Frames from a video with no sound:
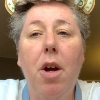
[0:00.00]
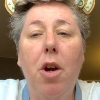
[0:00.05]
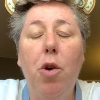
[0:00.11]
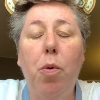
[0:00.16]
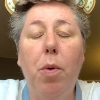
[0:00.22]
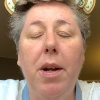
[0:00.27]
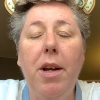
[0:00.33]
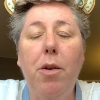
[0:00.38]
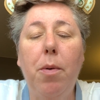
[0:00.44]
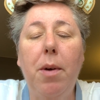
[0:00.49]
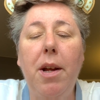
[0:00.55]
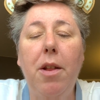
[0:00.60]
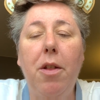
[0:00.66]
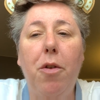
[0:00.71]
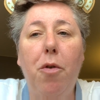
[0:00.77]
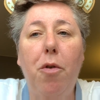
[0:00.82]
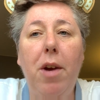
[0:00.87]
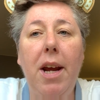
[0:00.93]

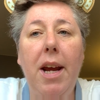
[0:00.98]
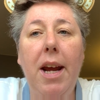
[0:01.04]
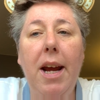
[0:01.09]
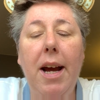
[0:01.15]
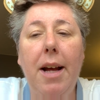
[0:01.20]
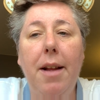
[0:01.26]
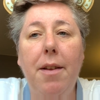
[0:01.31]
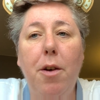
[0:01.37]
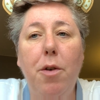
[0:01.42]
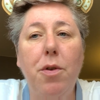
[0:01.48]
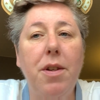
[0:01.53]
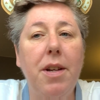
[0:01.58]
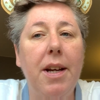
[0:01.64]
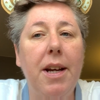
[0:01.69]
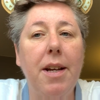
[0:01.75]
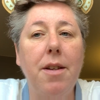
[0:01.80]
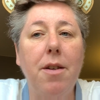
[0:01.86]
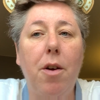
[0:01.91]
2023, and those
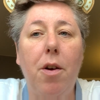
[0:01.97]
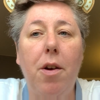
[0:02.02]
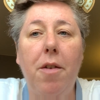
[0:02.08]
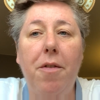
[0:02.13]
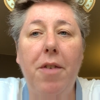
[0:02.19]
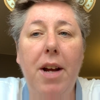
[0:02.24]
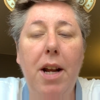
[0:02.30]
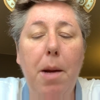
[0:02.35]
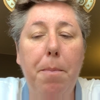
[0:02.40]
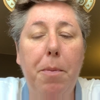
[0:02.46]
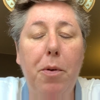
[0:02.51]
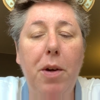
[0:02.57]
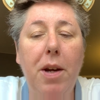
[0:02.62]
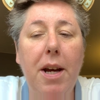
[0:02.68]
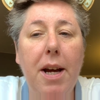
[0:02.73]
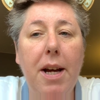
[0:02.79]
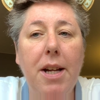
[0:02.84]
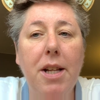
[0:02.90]
tickets aren't available
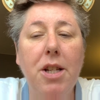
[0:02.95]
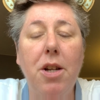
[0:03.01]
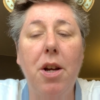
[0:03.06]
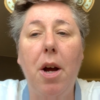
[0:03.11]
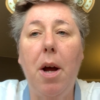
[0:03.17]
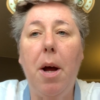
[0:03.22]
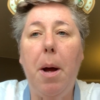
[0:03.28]
yet,